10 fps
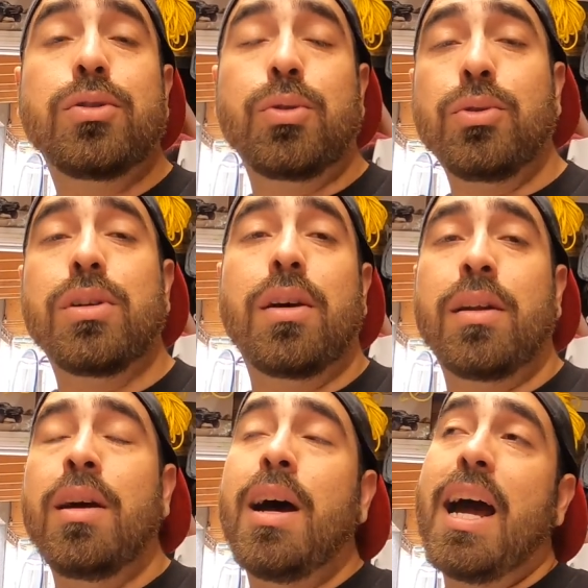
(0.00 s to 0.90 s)
screws
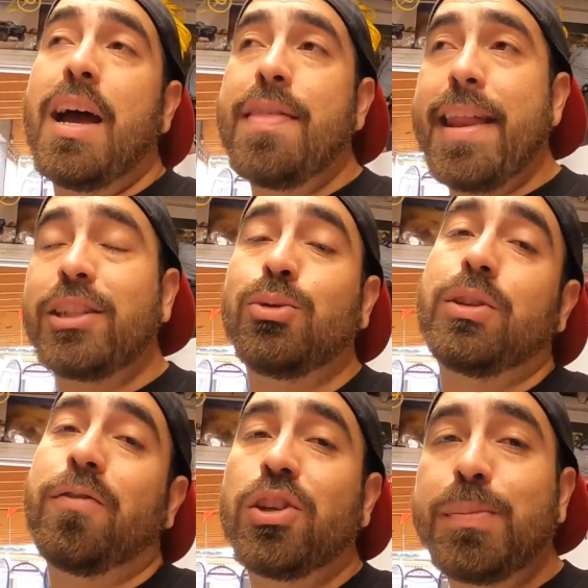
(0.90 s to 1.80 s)
on. I had that issue
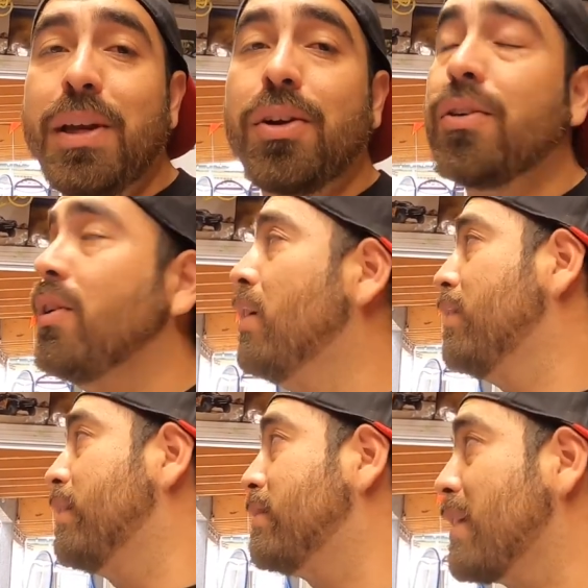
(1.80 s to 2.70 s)
with the first speaker.
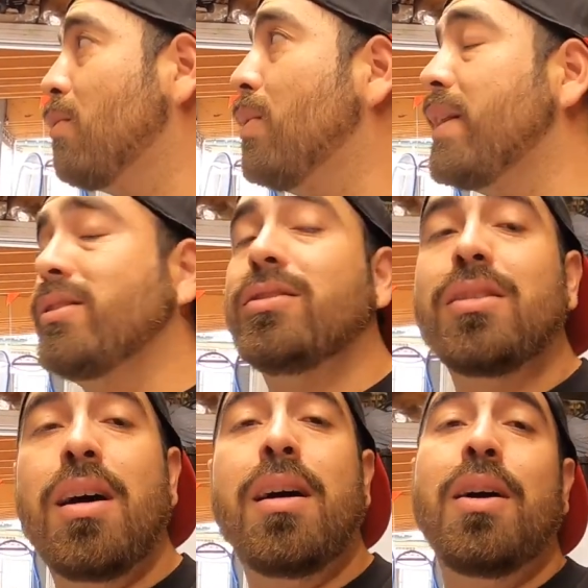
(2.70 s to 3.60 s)
The second one, as you
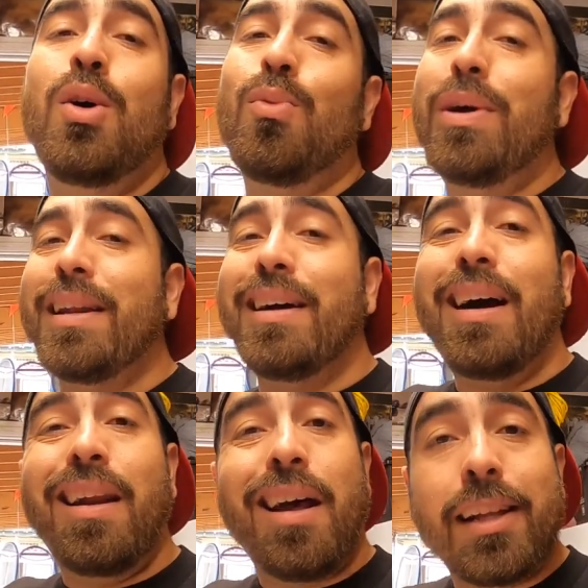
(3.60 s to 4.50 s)
saw, went
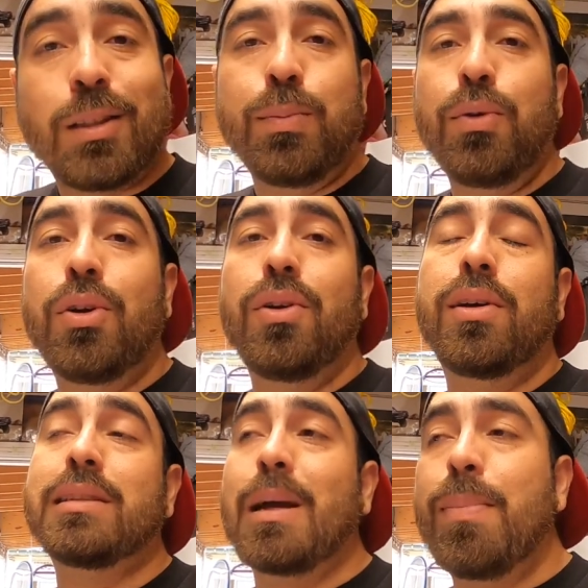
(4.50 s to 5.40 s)
a lot smoother
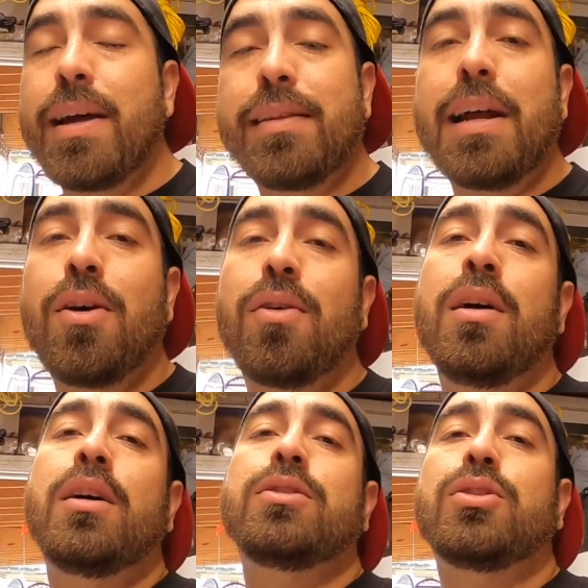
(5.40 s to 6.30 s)
because I planned it out.
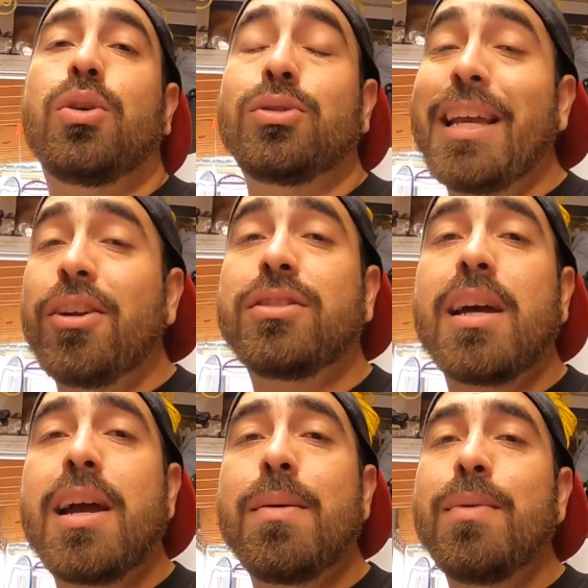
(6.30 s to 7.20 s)
So take your
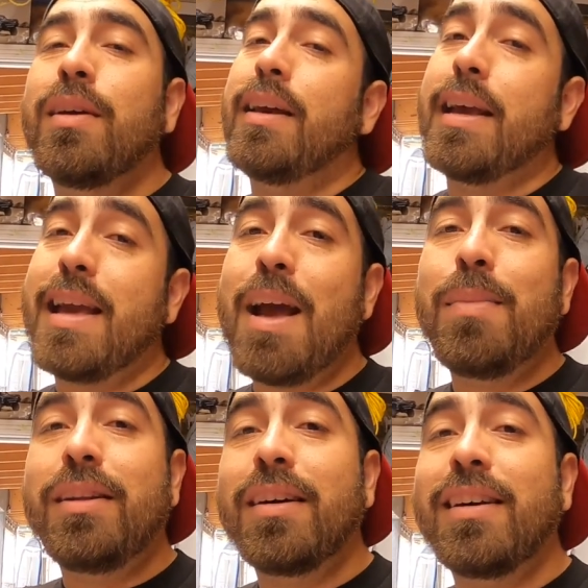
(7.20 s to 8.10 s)
time, it
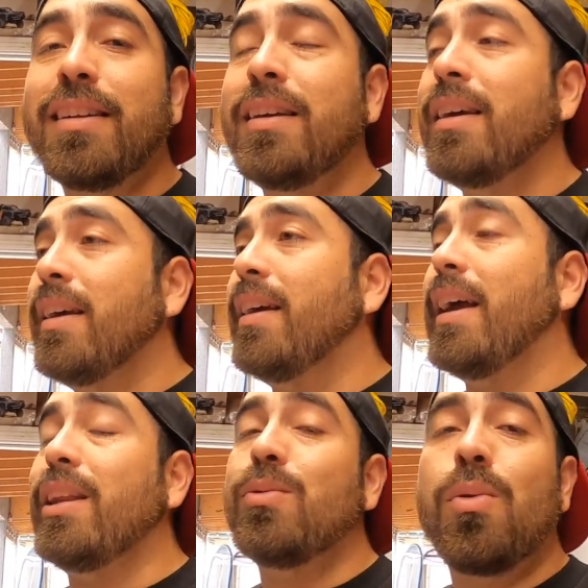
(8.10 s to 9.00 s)
can be done,
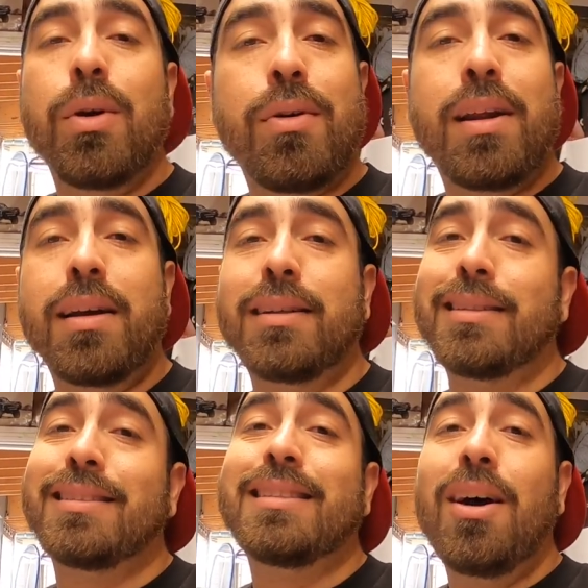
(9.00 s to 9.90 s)
and you won't regret it
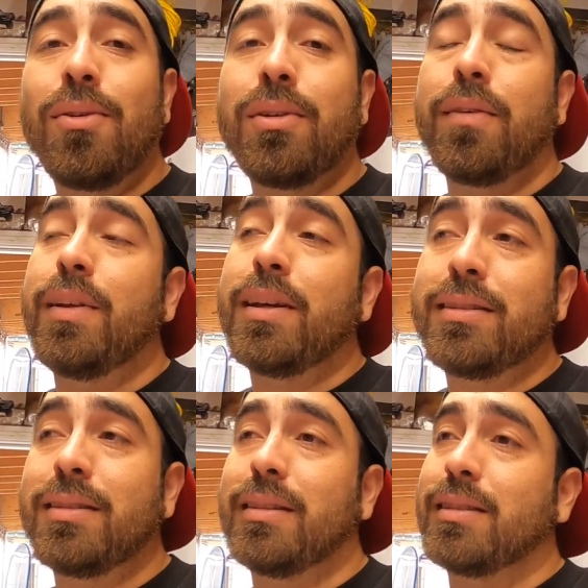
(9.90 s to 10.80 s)
because the sound of
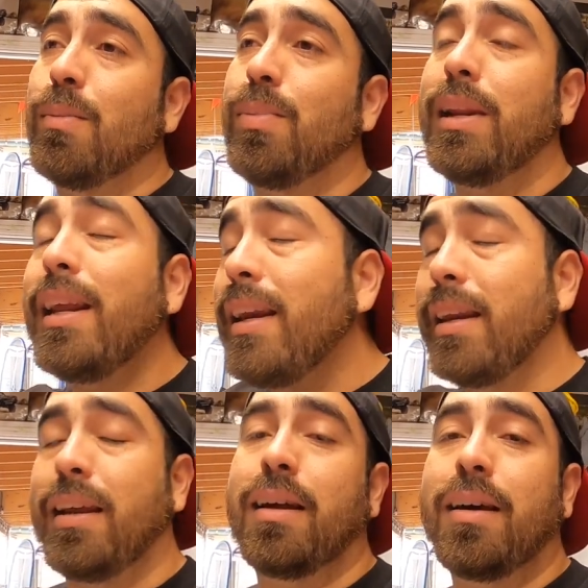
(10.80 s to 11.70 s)
this is
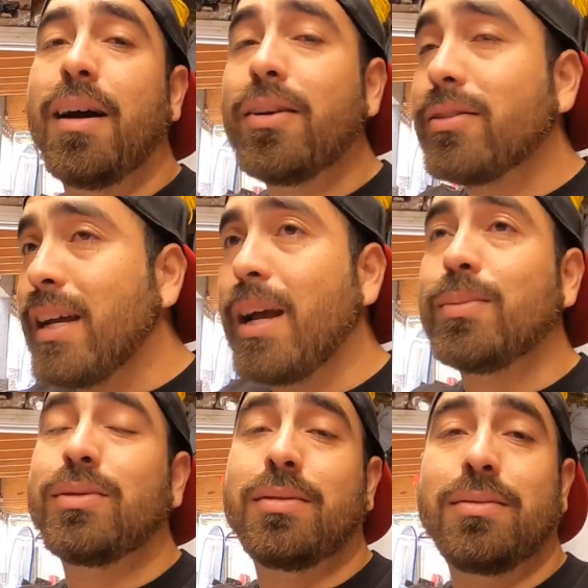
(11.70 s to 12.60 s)
completely 100
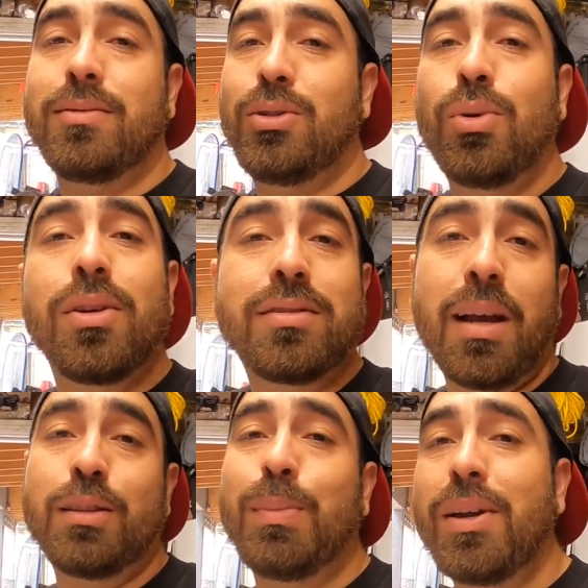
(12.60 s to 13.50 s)
times, 200
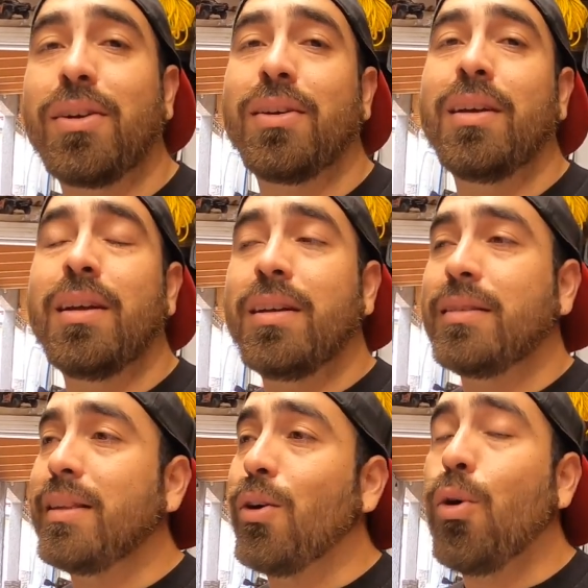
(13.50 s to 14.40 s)
times better
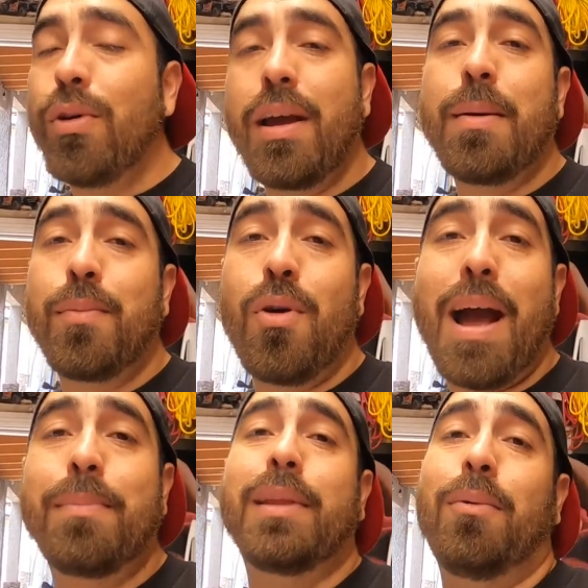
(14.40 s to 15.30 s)
than the OEM
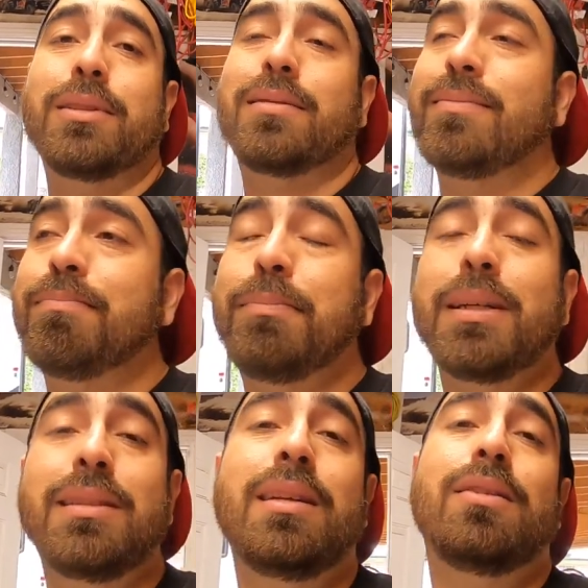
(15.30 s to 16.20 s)
crap that was
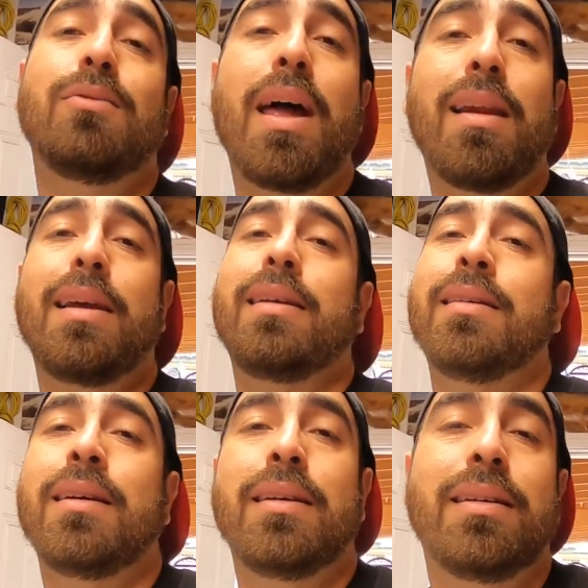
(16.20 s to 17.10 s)
buzzing,
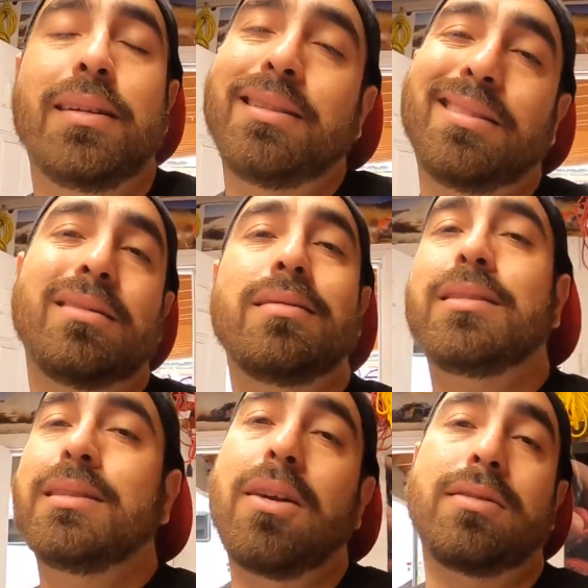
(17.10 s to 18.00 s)
rattling, and just
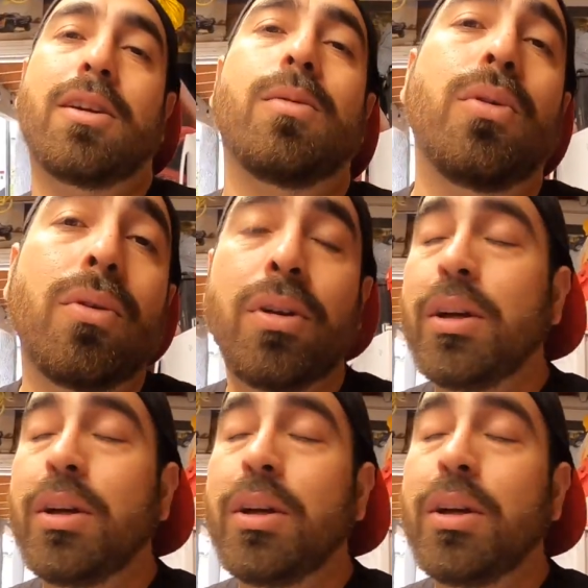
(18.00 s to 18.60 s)
sound terrible